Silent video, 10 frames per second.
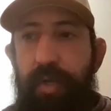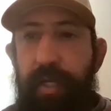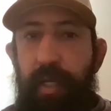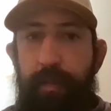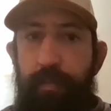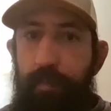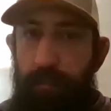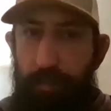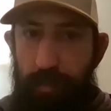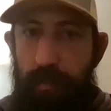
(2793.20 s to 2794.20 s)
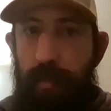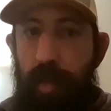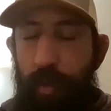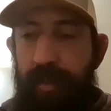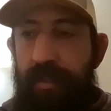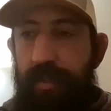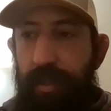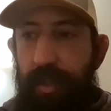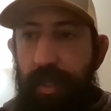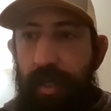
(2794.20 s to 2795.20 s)
really good moments.
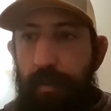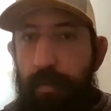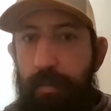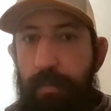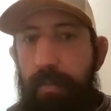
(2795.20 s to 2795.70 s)
Um, yeah.